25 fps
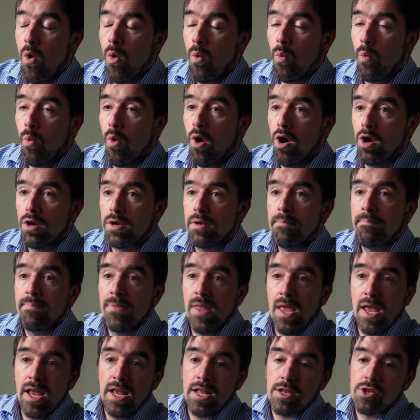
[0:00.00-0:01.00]
One
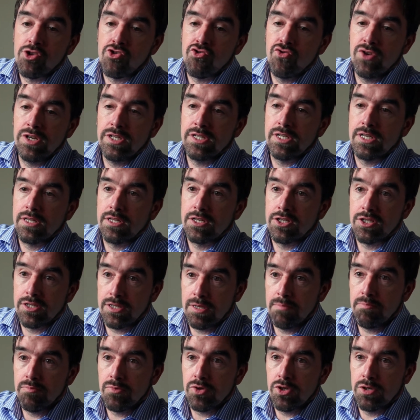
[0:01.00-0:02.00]
is treating the
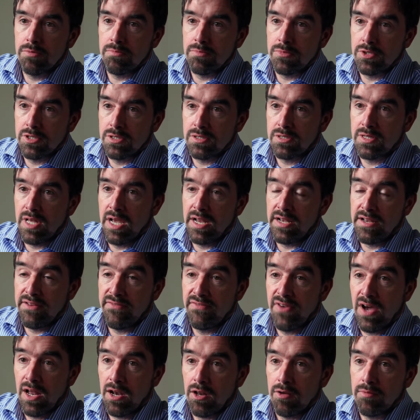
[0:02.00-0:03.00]
symptoms as they
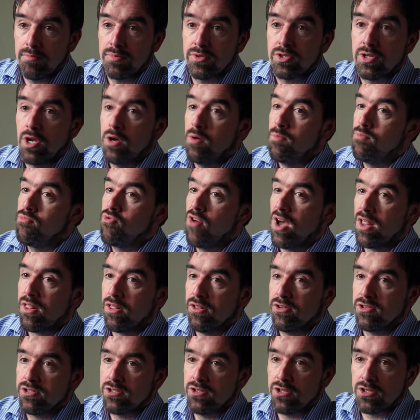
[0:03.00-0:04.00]
develop, so
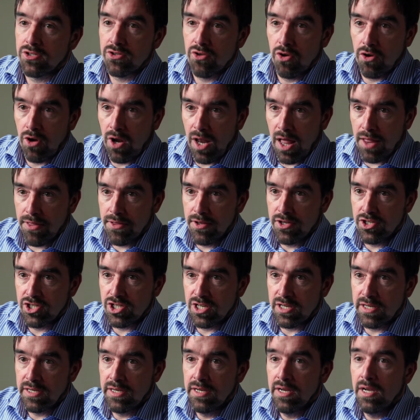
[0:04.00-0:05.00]
breathlessness or
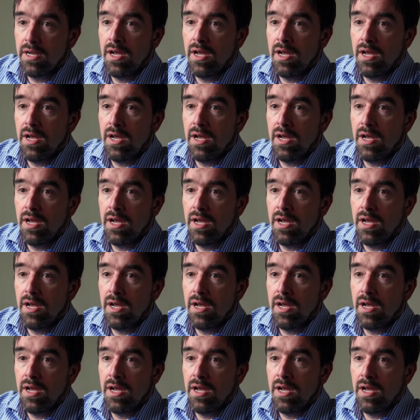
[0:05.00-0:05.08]
lethargy,